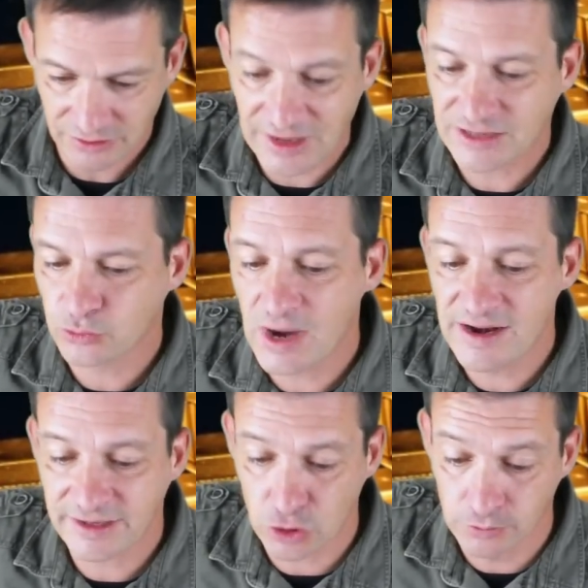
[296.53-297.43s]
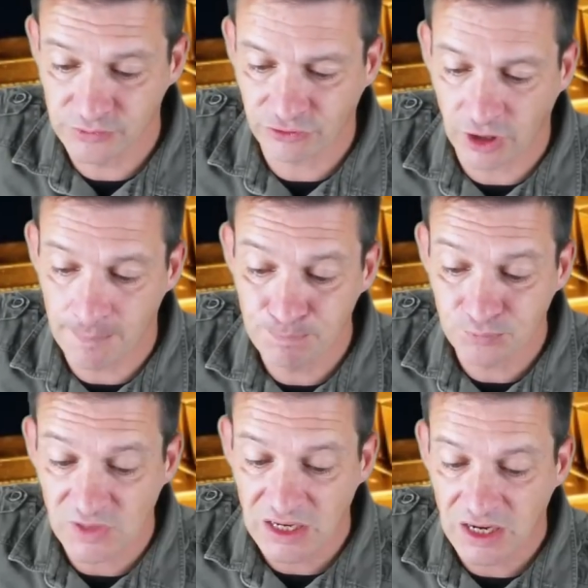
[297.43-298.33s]
That's where it comes from.
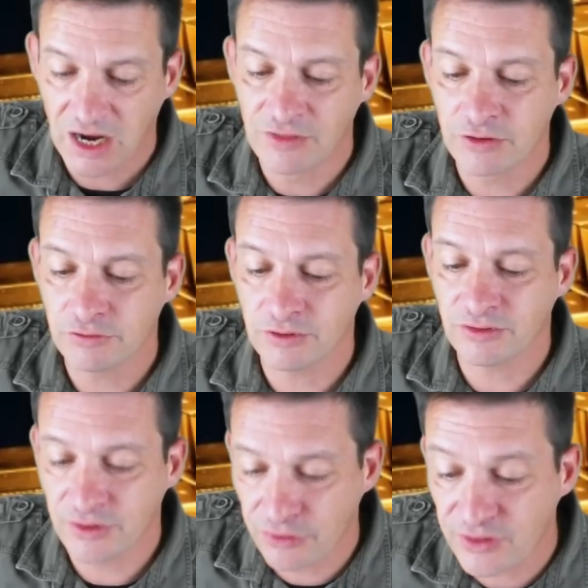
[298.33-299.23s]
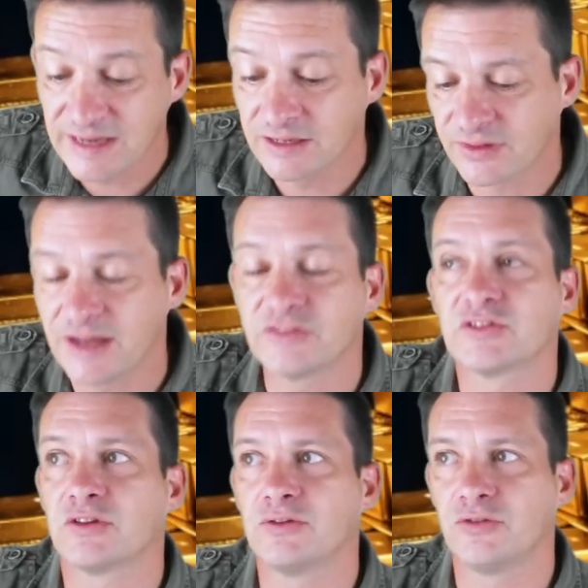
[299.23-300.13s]
And they think that